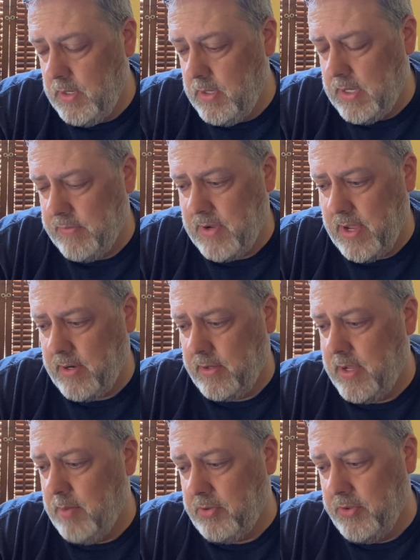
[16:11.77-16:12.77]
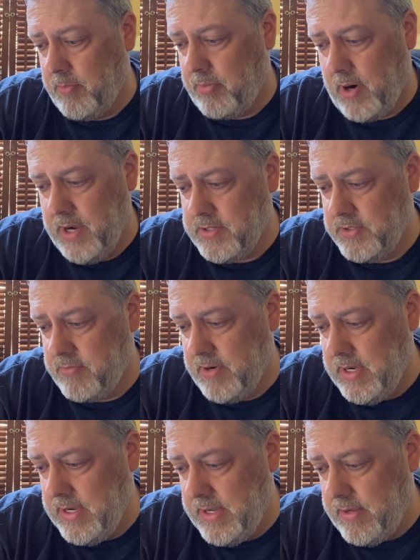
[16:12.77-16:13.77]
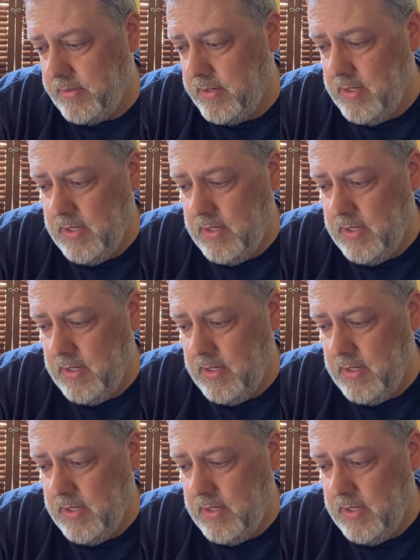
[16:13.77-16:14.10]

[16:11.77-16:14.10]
I've got a couple of the prices written down.